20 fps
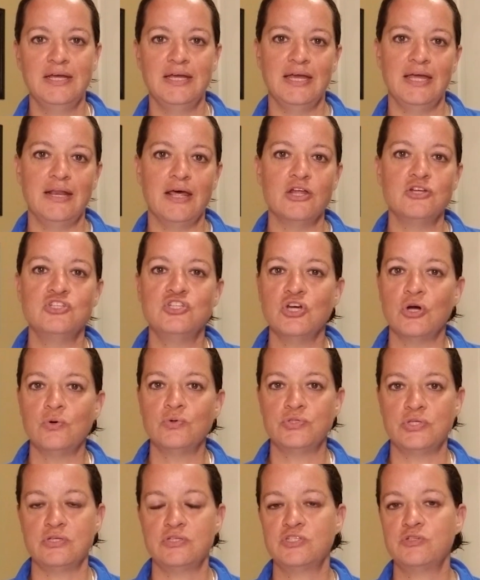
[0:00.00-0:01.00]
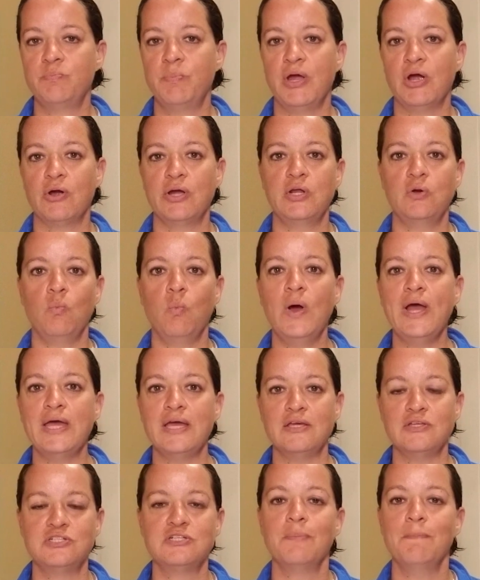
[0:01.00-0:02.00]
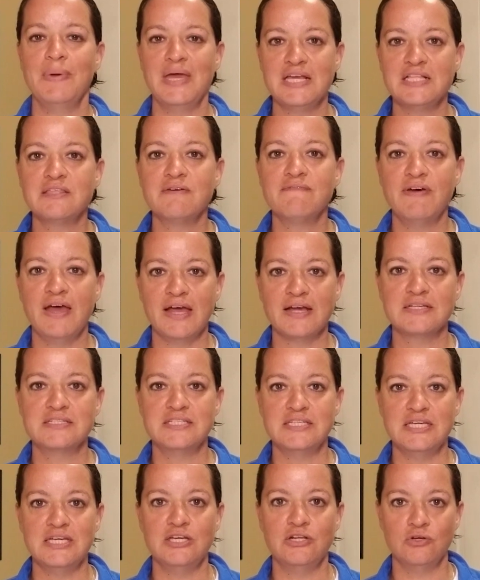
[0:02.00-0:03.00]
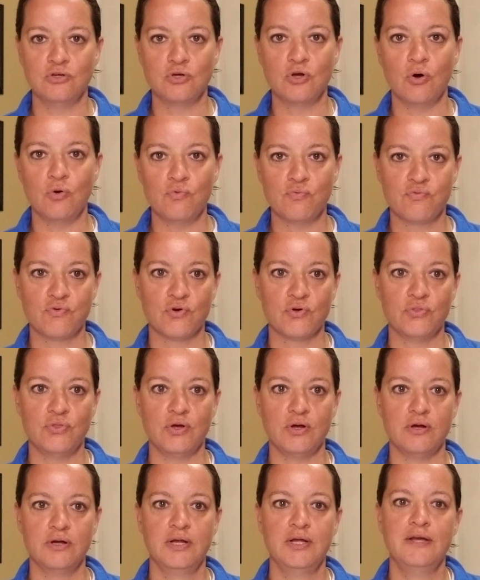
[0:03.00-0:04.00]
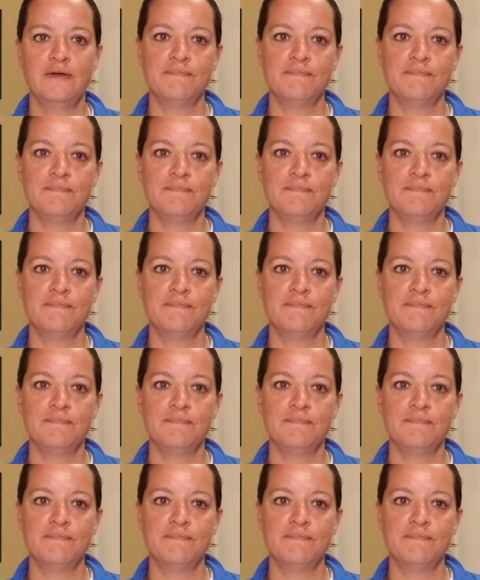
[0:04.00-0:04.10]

in a dose-sparing way to make the vaccine go further.